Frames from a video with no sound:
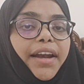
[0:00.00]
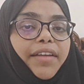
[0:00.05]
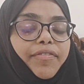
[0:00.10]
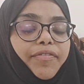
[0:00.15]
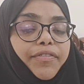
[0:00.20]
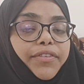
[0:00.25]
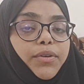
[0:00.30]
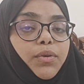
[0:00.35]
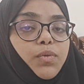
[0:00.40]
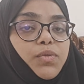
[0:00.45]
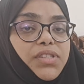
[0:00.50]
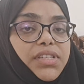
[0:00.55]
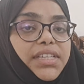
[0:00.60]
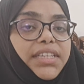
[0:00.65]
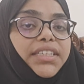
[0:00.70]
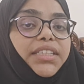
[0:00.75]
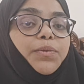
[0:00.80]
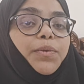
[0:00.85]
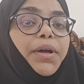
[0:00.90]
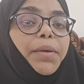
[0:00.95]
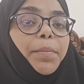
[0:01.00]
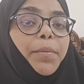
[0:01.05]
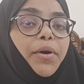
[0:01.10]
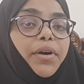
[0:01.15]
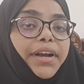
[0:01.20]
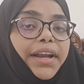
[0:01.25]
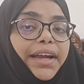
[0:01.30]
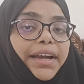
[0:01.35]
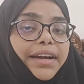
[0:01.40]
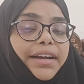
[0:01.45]
refugees were
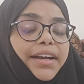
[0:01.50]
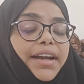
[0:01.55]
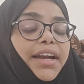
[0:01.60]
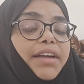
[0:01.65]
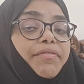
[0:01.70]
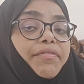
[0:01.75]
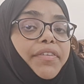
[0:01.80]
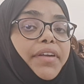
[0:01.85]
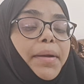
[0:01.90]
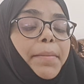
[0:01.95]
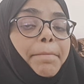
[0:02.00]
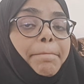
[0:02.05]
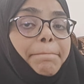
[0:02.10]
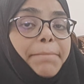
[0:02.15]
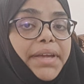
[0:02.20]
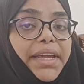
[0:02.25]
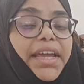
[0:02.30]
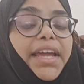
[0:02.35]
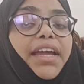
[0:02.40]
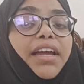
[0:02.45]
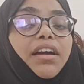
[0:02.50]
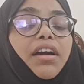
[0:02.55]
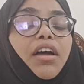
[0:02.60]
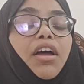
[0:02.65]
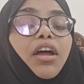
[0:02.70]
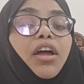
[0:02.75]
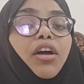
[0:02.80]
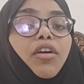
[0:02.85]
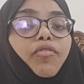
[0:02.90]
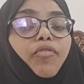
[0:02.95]
protected from
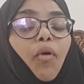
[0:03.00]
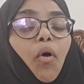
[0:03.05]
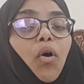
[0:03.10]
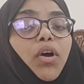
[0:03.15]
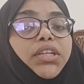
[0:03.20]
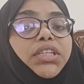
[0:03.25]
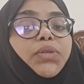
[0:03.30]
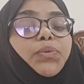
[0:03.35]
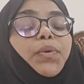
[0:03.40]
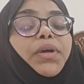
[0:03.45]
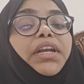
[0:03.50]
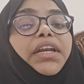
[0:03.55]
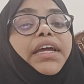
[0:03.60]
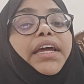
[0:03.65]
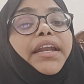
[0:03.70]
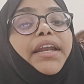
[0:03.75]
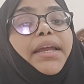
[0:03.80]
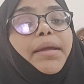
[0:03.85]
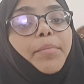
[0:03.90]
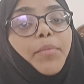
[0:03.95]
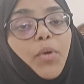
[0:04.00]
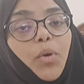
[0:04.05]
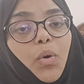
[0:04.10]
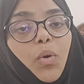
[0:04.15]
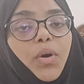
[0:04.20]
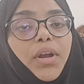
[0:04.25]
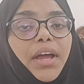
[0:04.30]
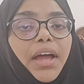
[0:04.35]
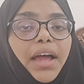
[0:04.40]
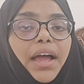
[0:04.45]
being forcefully
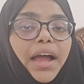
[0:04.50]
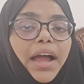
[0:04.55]
removed,